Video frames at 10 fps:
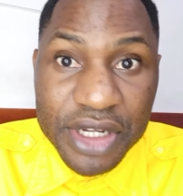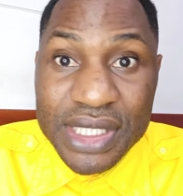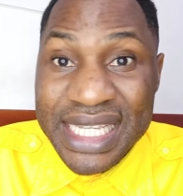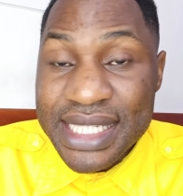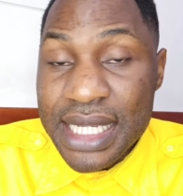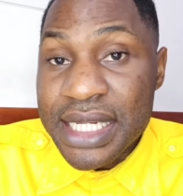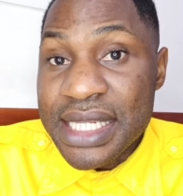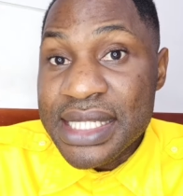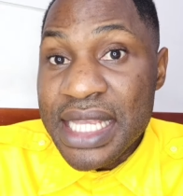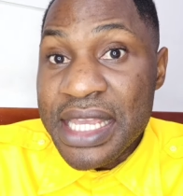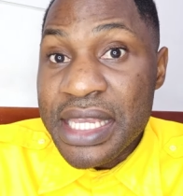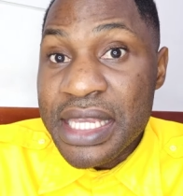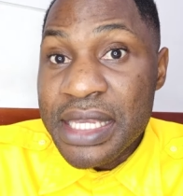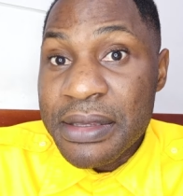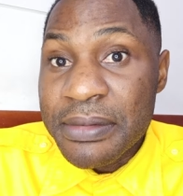because I said it's
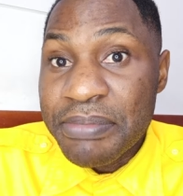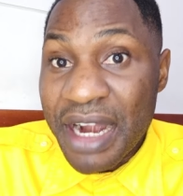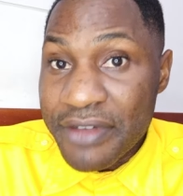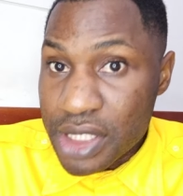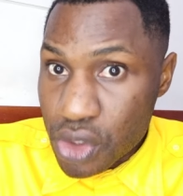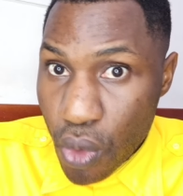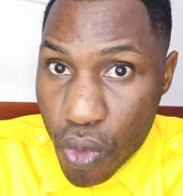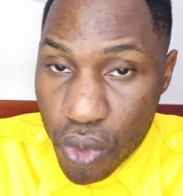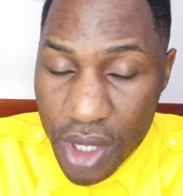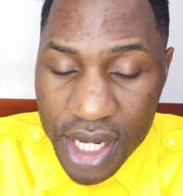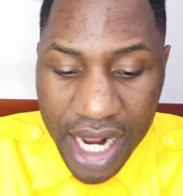a private school,